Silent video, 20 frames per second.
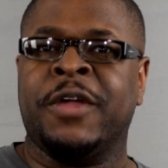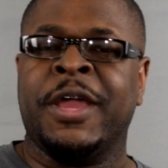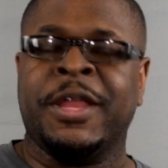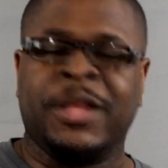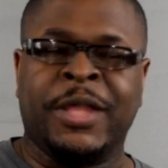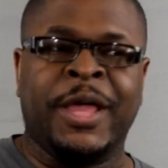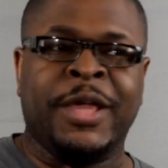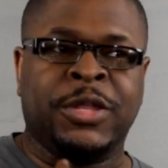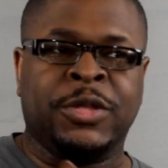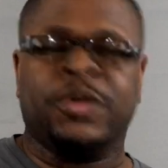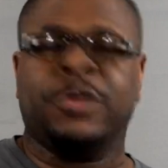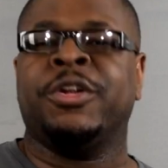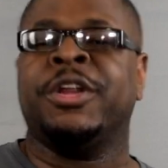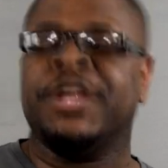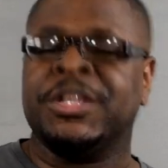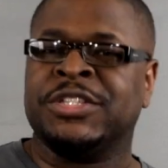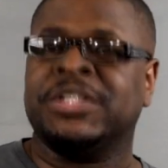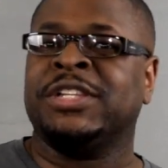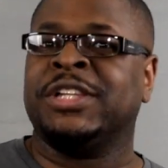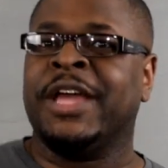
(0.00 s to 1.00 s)
and like
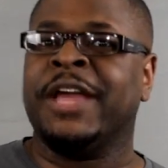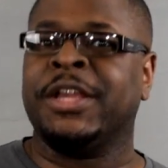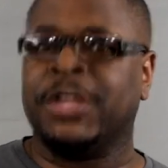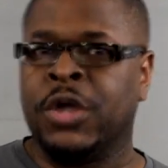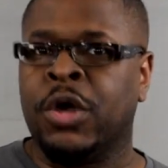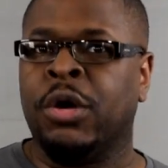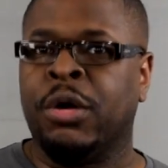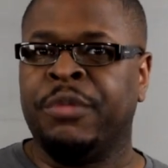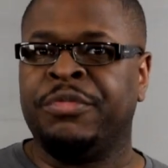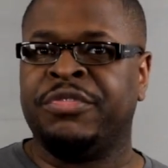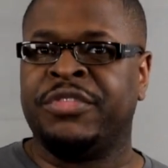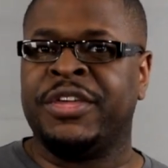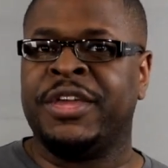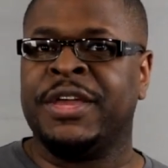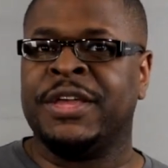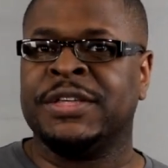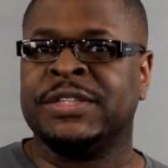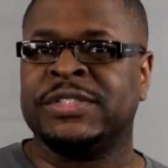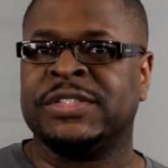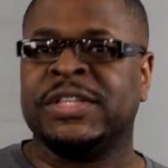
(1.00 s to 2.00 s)
learning to let go of
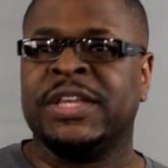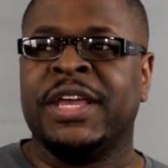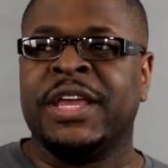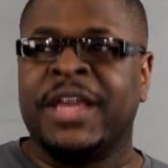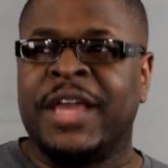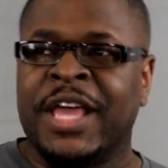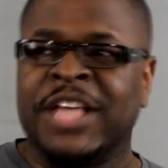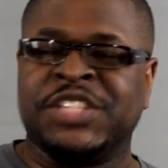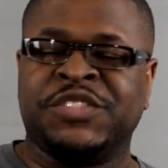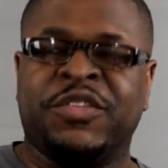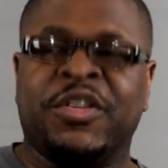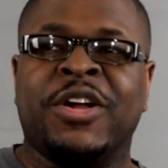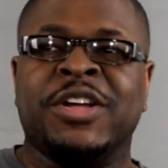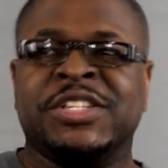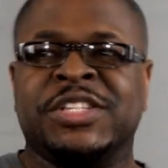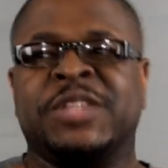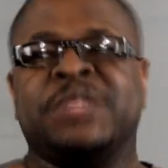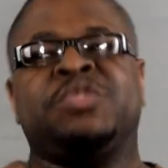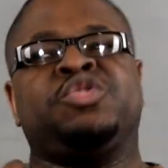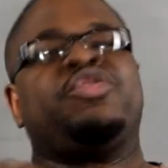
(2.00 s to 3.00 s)
things as far
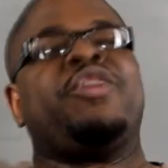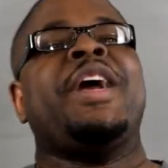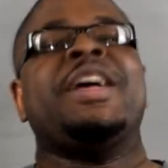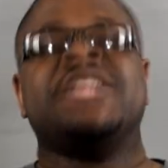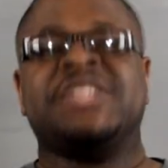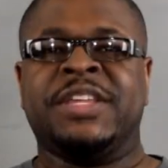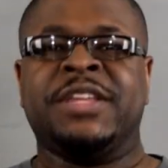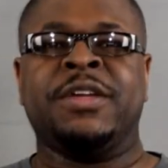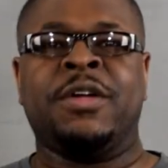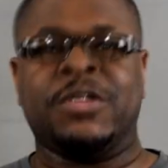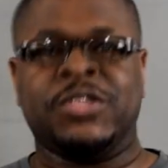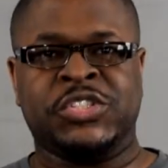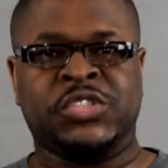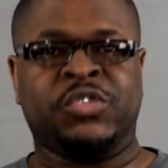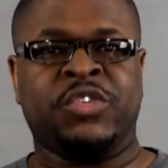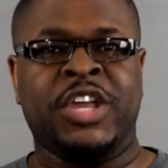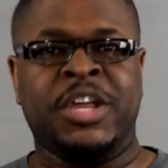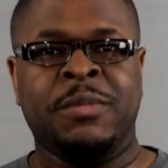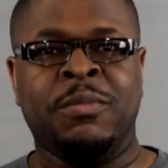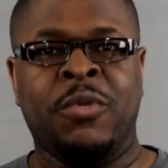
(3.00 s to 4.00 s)
as it translating on
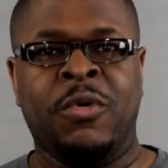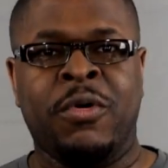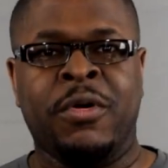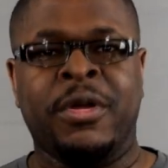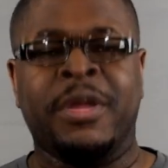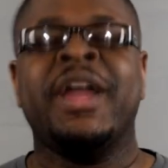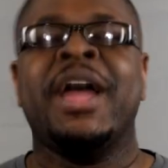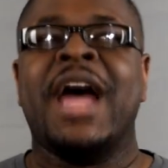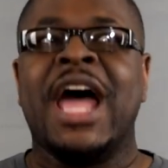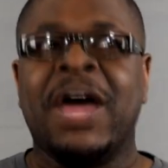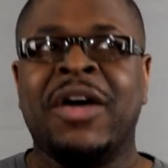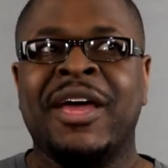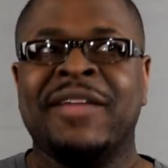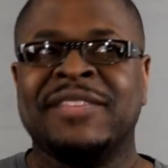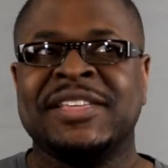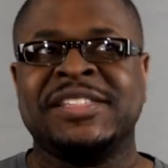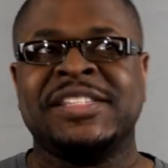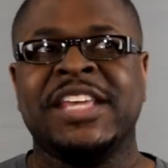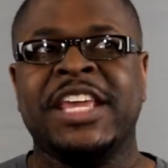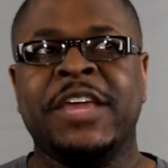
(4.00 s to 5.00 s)
screen more, I would have
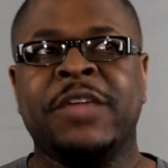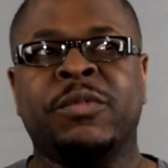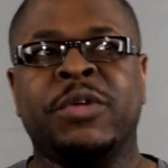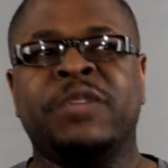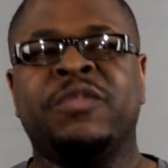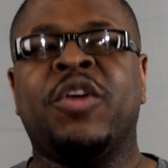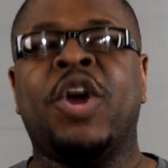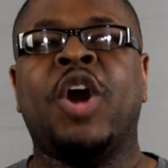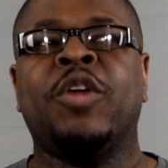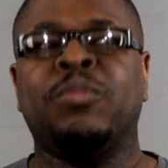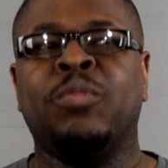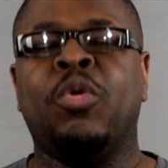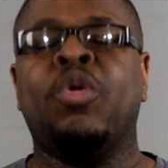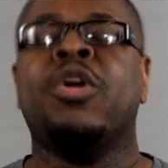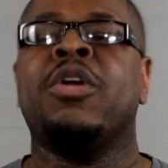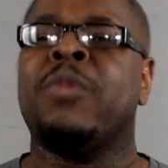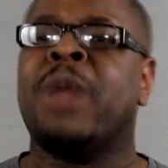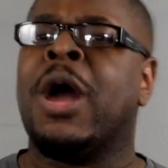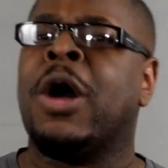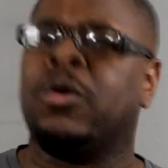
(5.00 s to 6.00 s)
to say it revolved
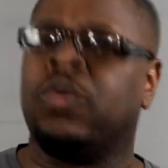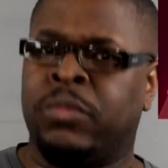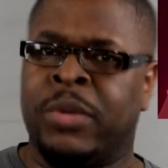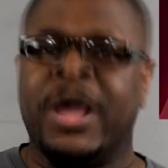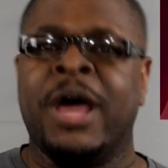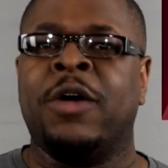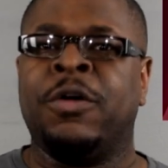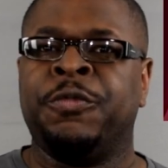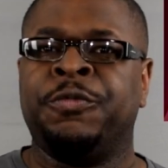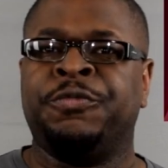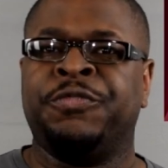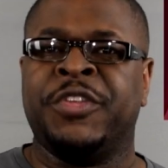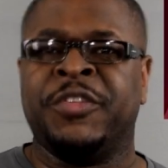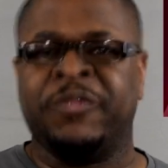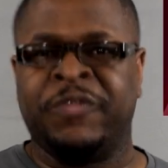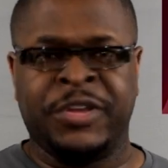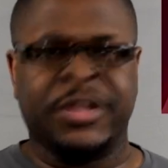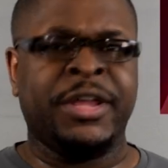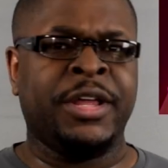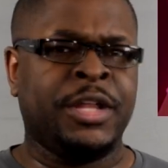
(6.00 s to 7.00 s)
more around Ralph
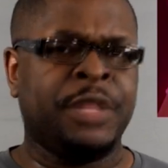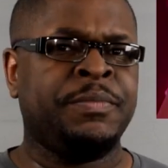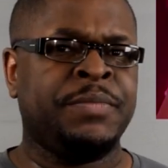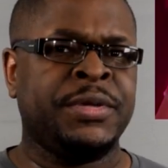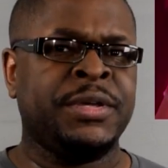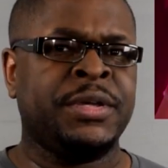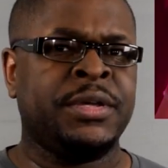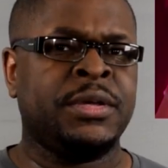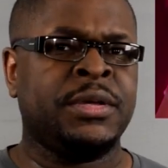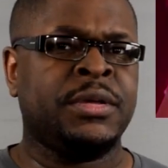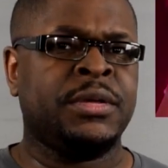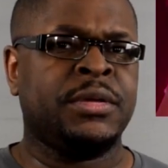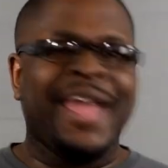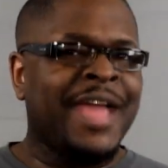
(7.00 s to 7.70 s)
than Vanellope.